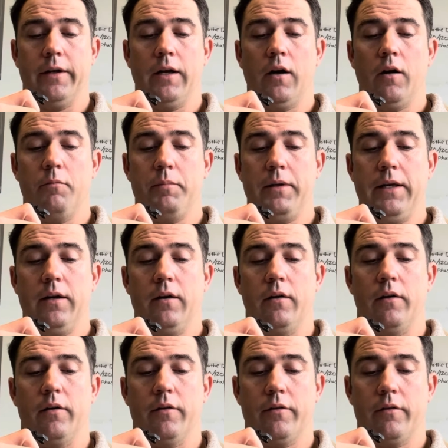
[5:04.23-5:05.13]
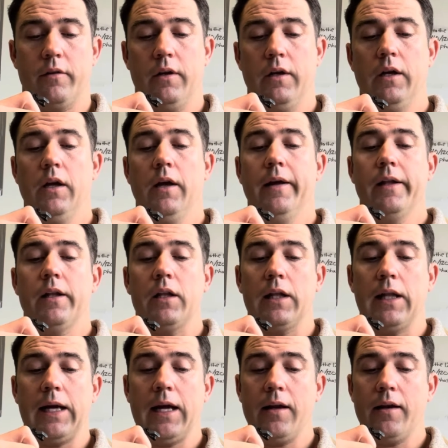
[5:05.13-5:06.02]
appears.
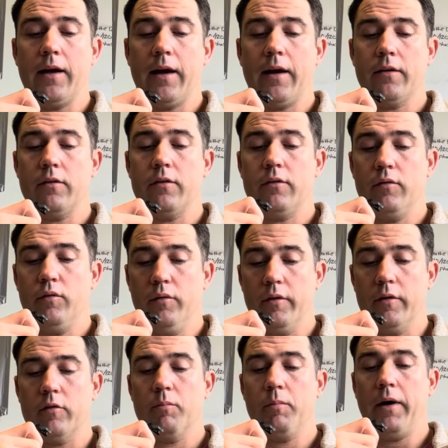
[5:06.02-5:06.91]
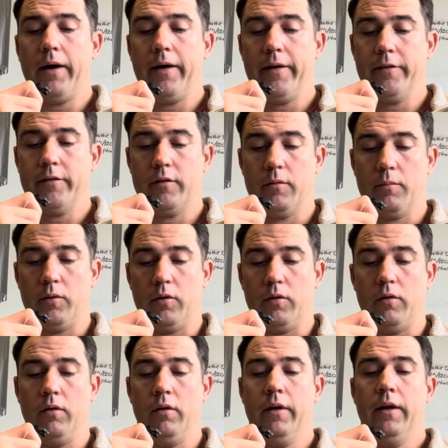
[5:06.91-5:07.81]
Land as soon as
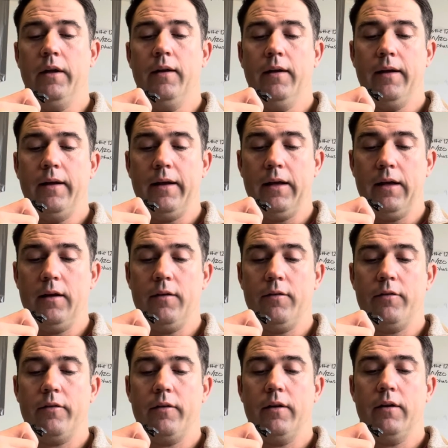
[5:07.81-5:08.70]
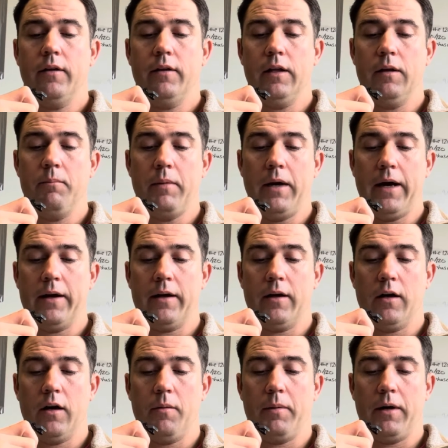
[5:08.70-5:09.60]
possible if the
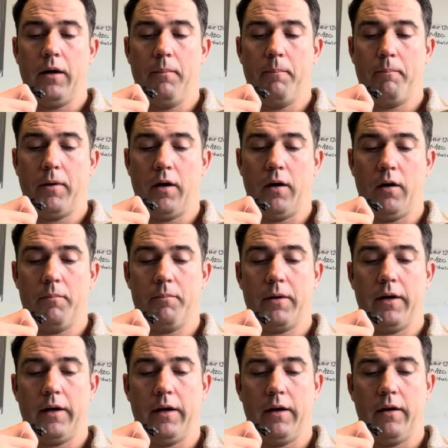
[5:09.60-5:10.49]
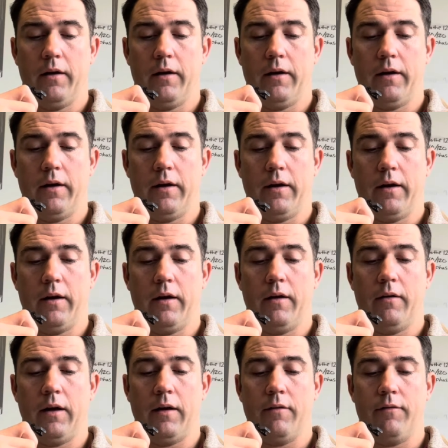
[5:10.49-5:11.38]
backup pump
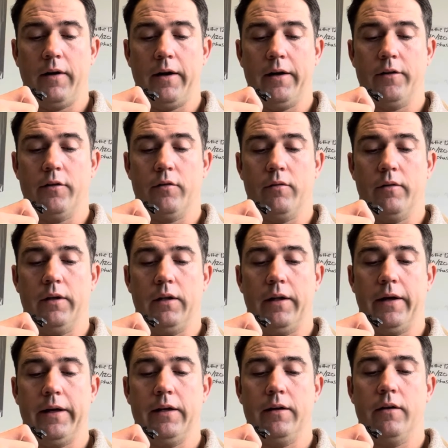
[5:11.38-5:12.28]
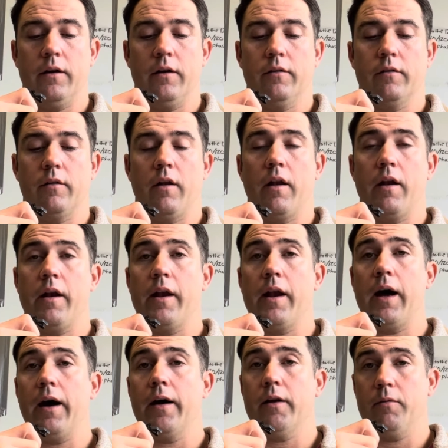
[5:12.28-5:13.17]
advisory light does
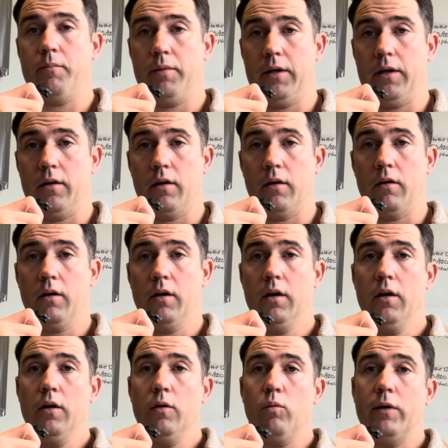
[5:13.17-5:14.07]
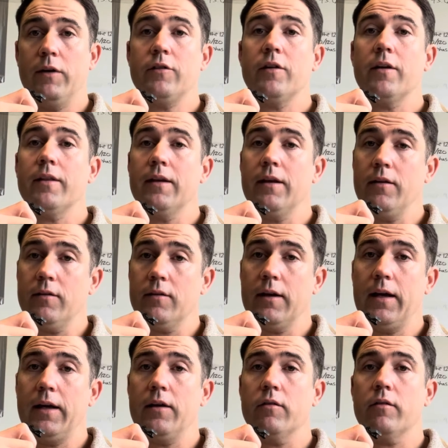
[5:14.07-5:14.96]
not appear, which in this
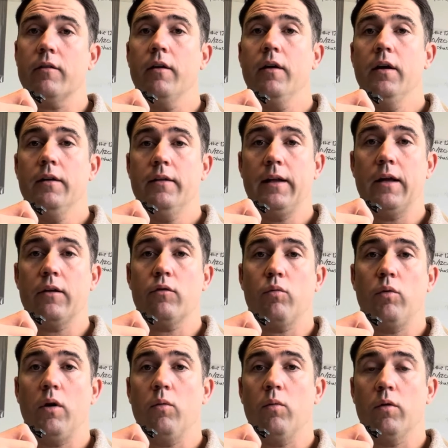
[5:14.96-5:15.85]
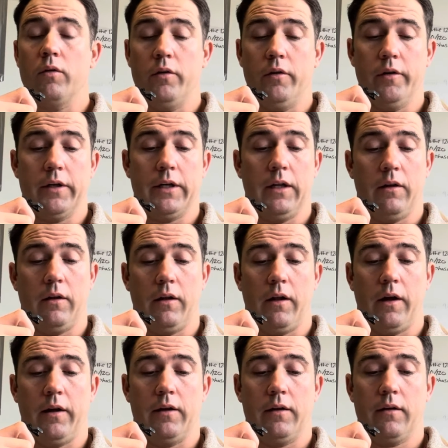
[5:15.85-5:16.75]
case, that's what we're looking
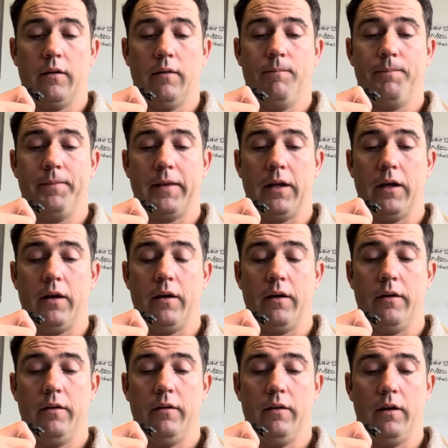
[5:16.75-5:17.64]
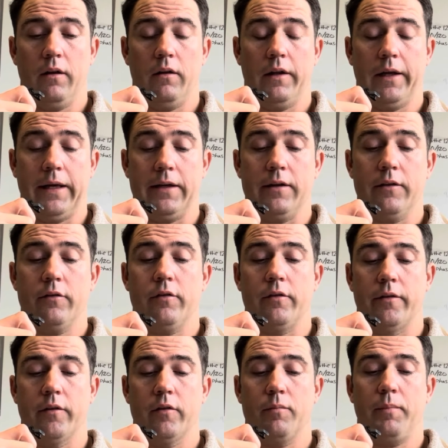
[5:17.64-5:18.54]
like. Uh, the land as
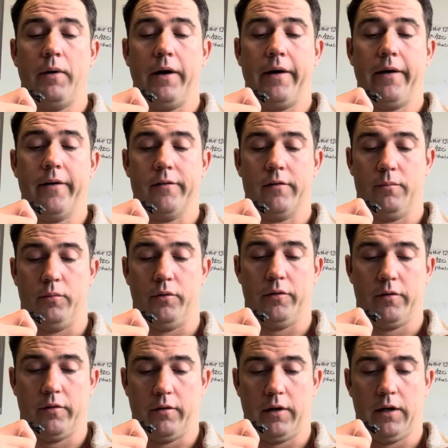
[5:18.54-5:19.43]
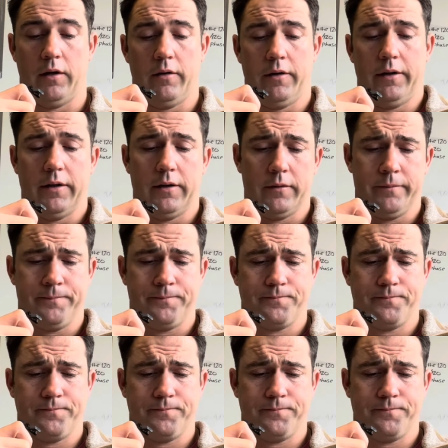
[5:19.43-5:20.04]
soon as possible scenario.